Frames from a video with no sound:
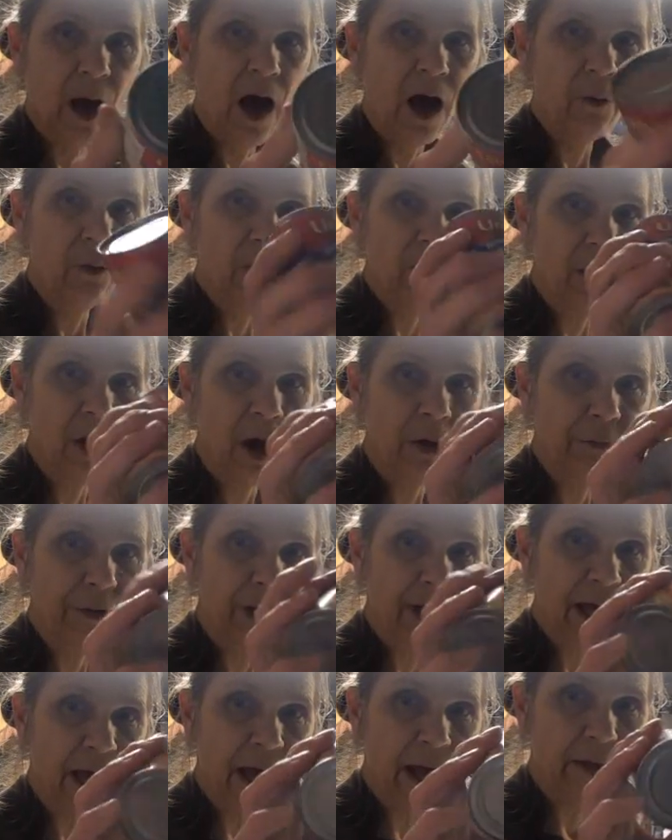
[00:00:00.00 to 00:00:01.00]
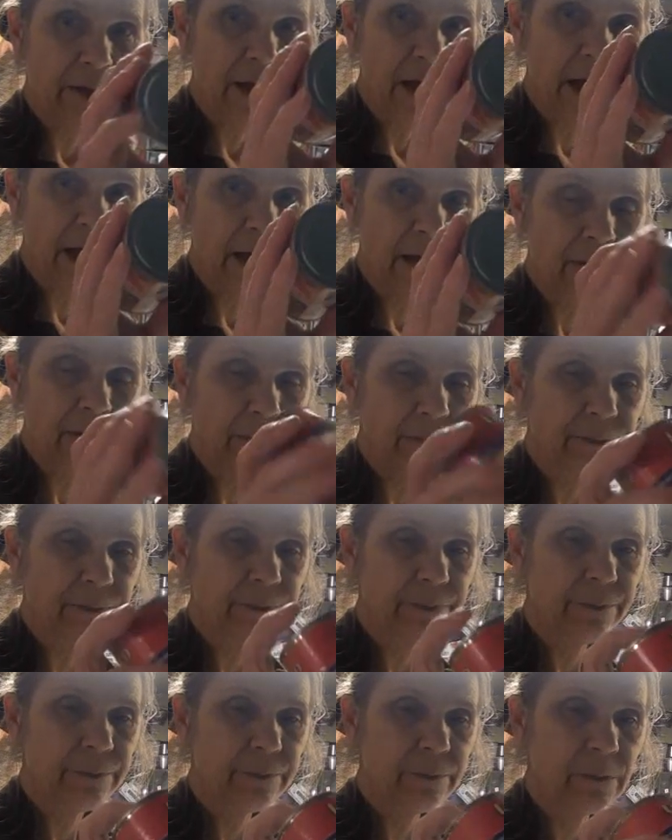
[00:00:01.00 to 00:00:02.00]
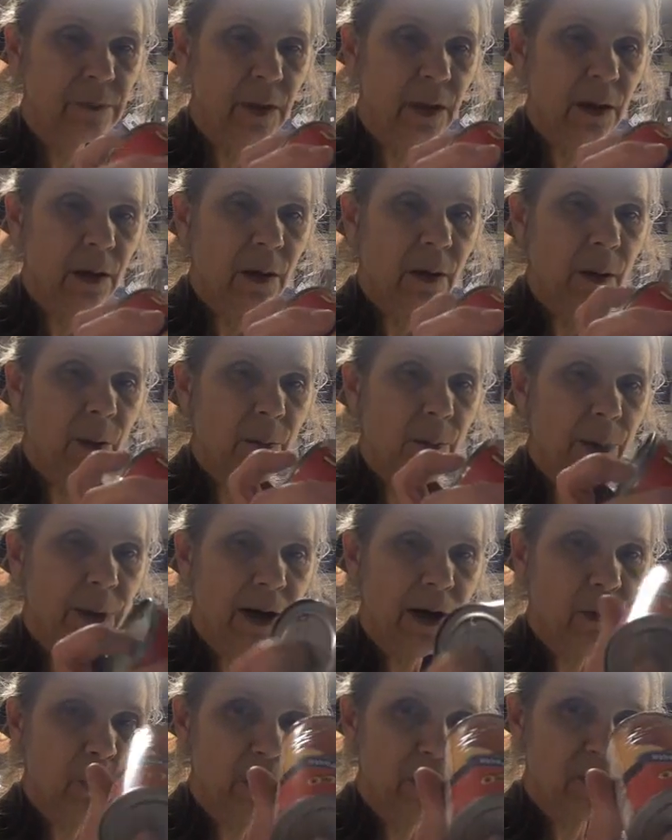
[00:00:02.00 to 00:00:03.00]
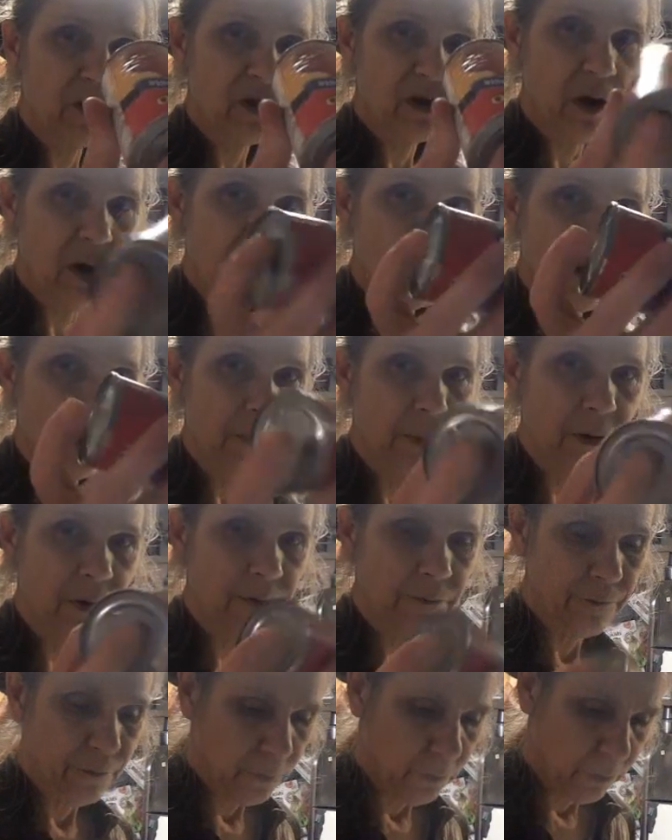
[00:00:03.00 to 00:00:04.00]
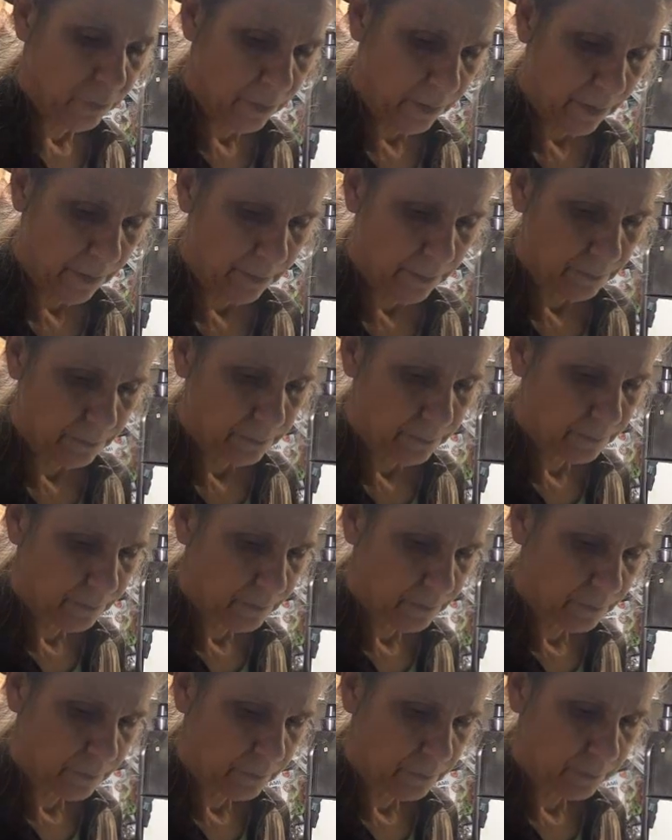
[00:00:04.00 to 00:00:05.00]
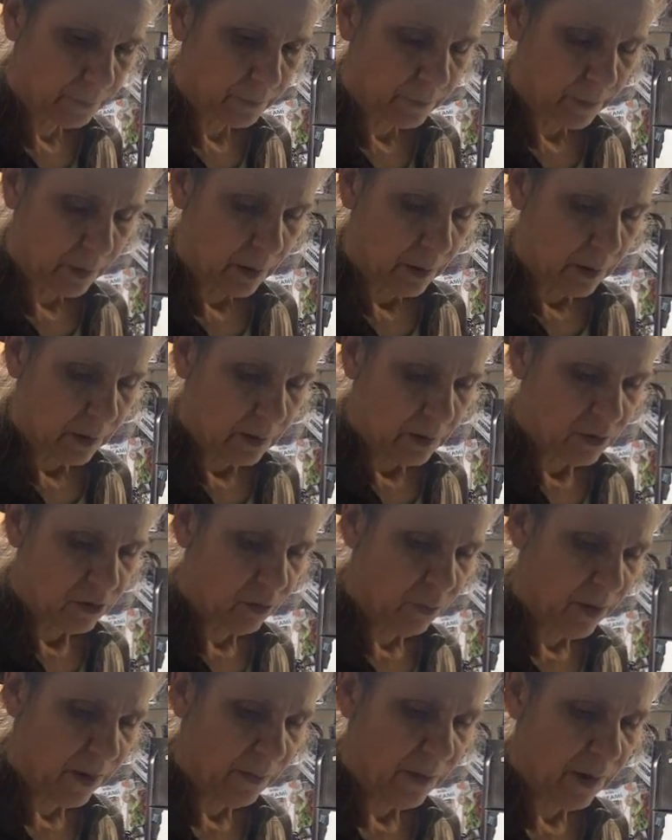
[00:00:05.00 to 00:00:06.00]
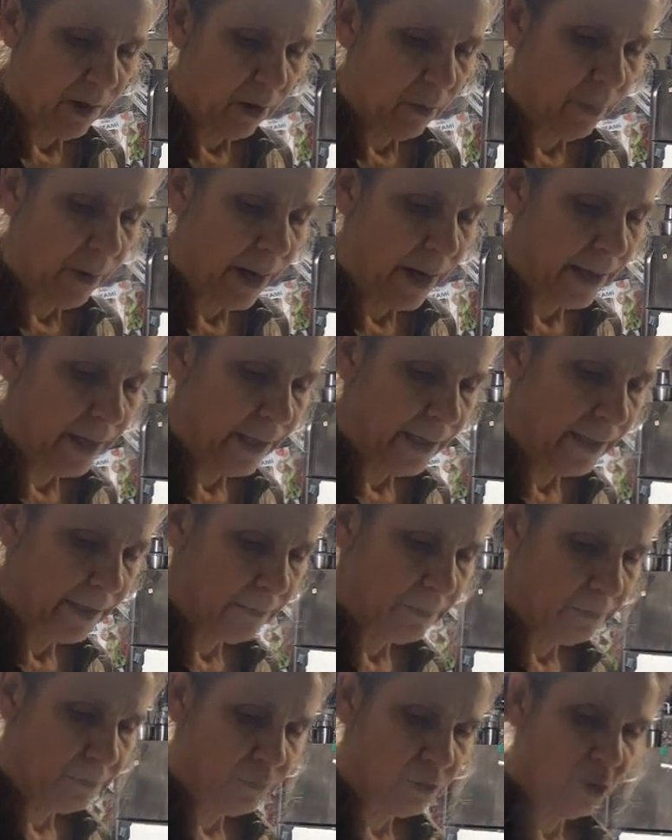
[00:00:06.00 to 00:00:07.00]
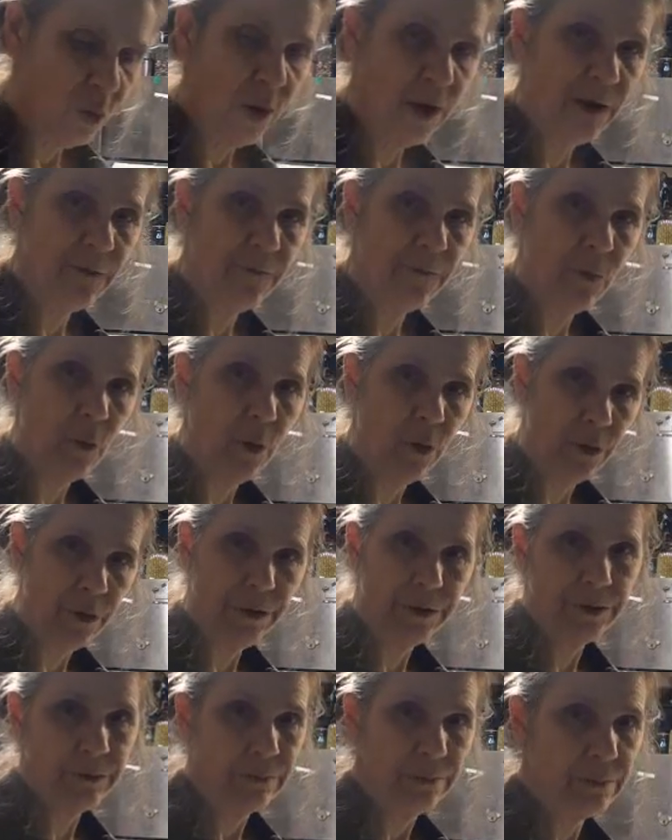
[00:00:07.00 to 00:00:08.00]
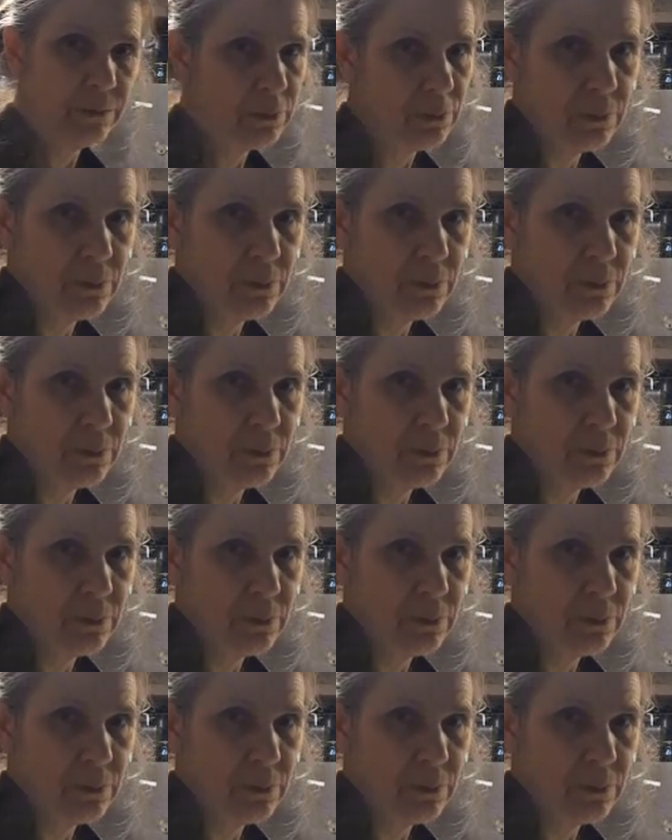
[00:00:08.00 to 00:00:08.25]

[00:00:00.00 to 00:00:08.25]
I would not recan that, but I will stock up on a few of them. So maybe I'll buy like 24, and